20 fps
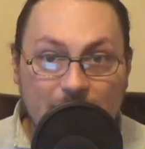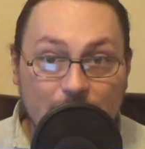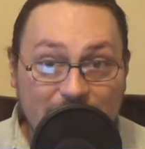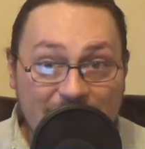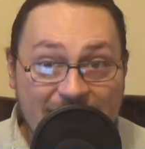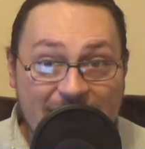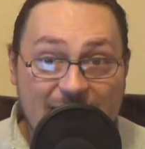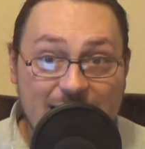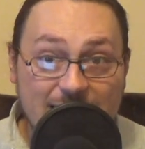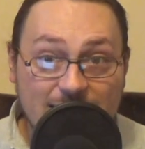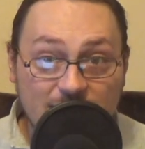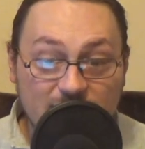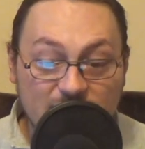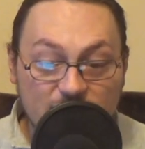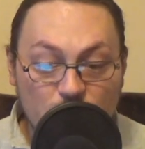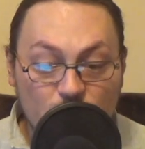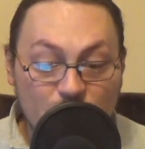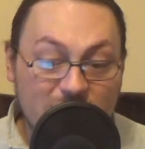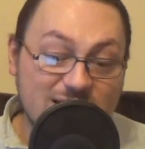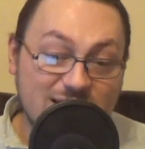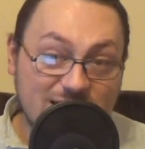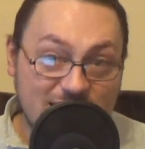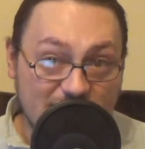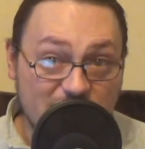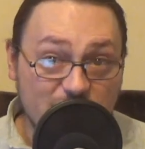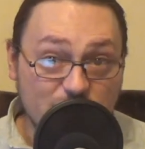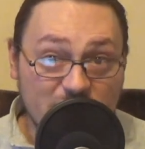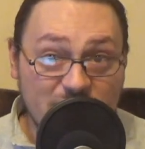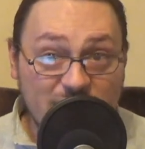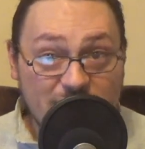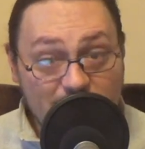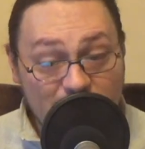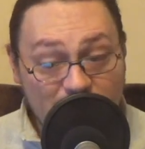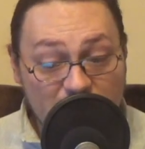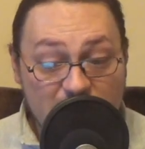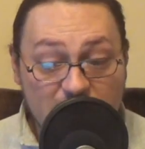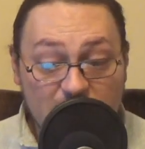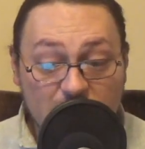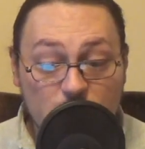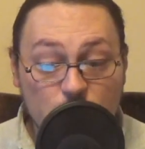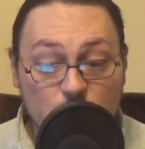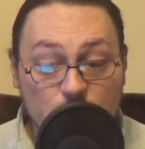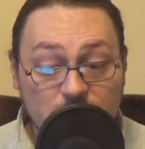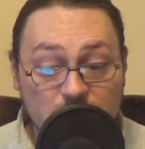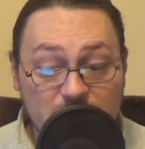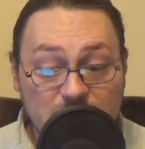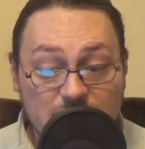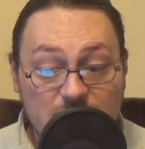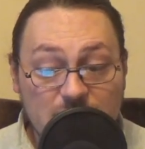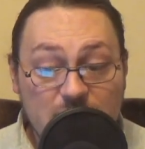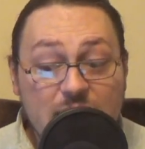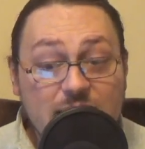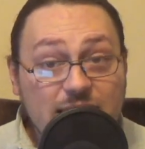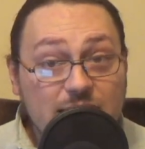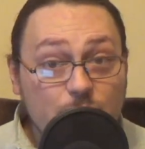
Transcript: Now that was literally fake news.